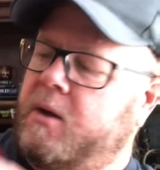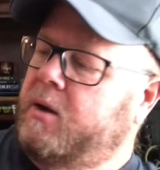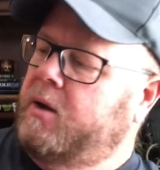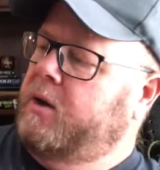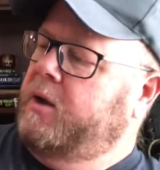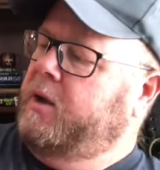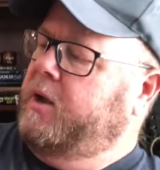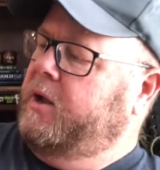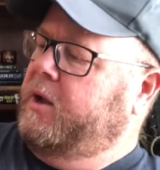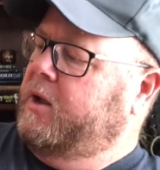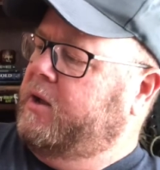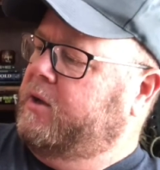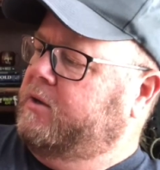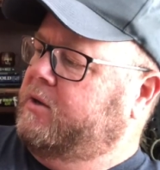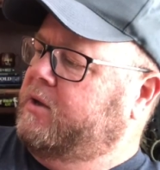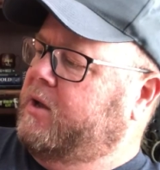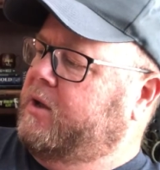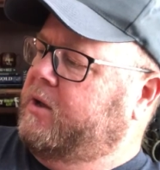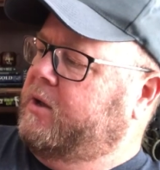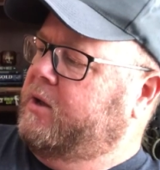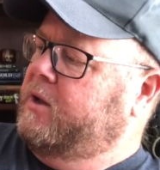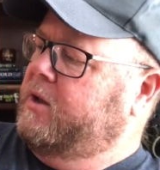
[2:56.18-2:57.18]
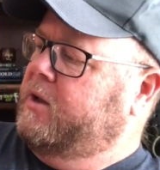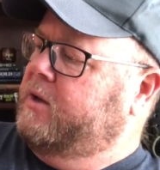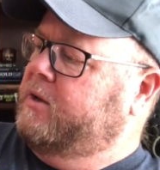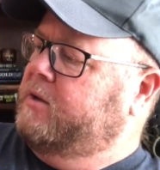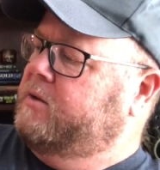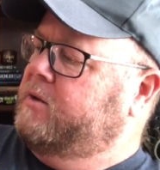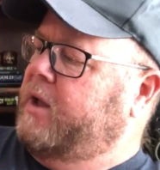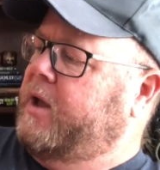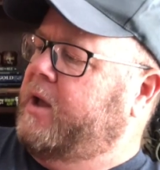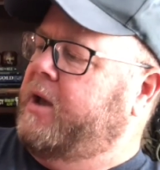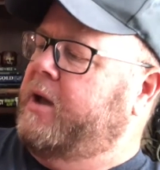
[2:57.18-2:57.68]
And
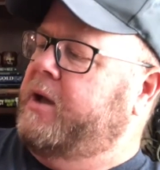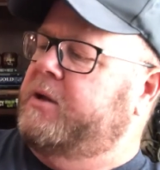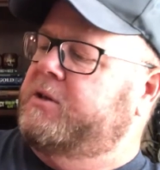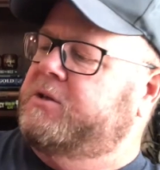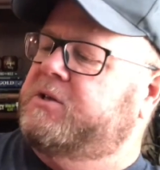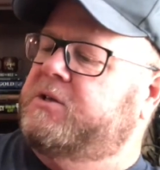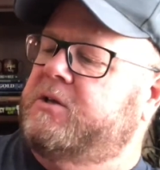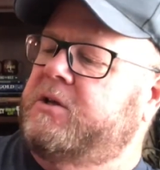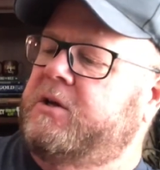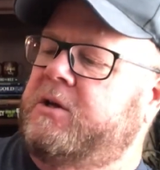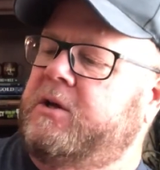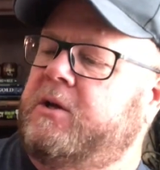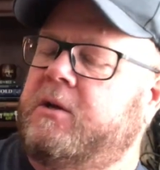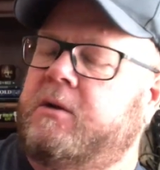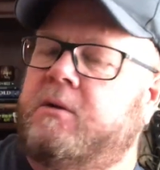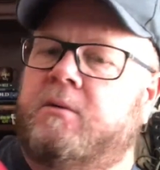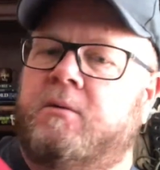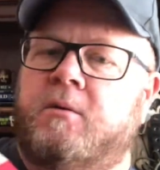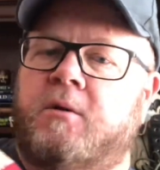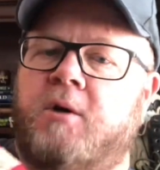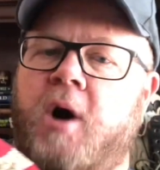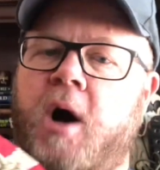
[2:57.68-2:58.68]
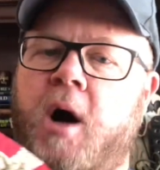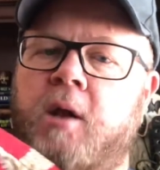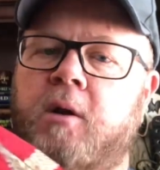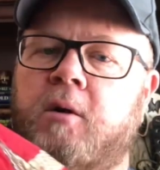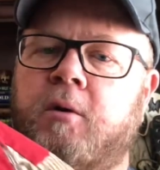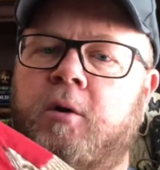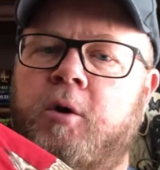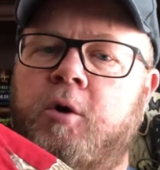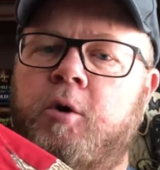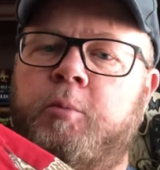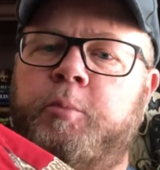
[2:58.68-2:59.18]
it has the collar
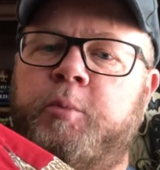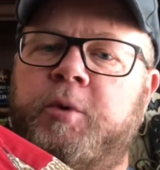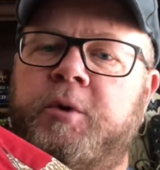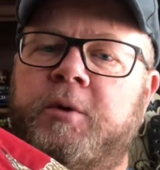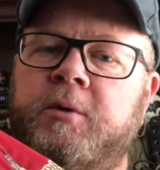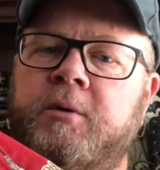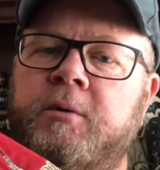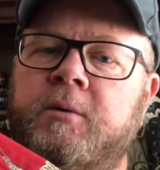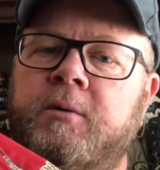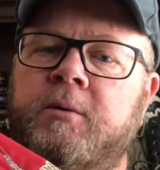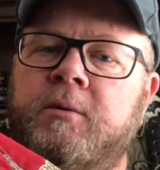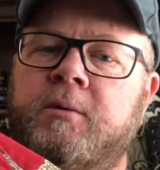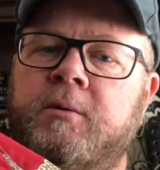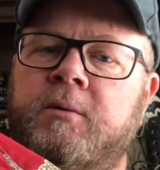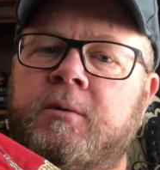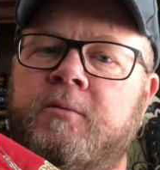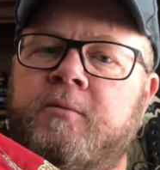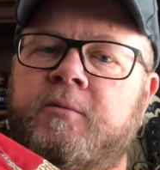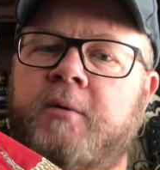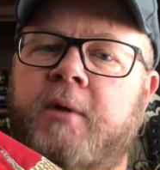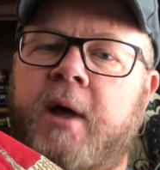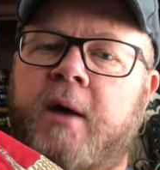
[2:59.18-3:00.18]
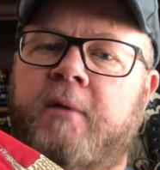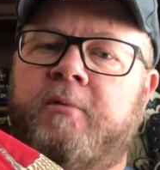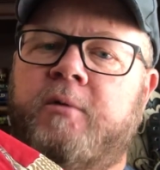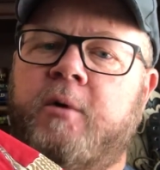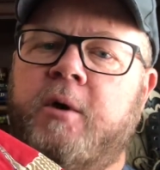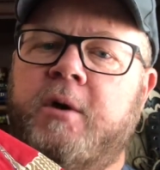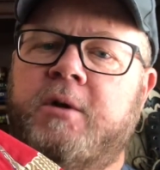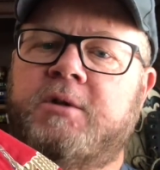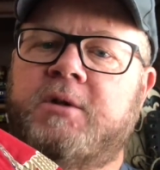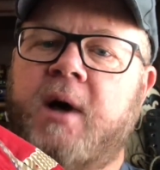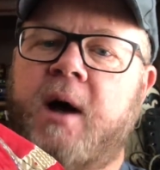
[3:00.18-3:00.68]
loop for that
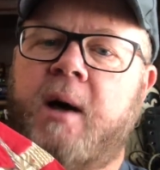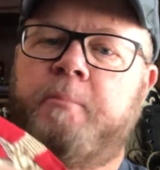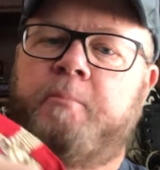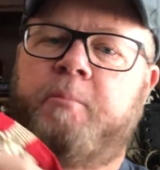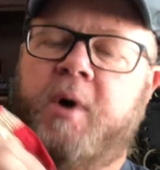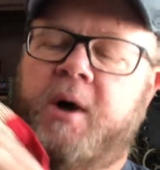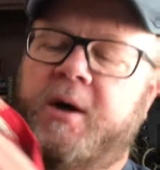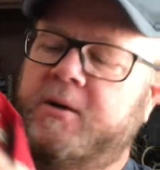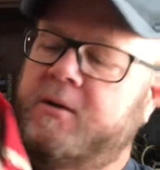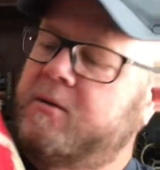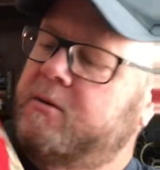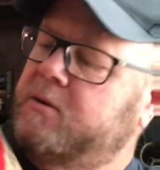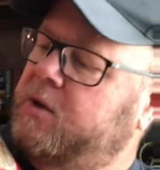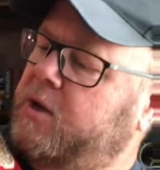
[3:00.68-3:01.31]
very top button.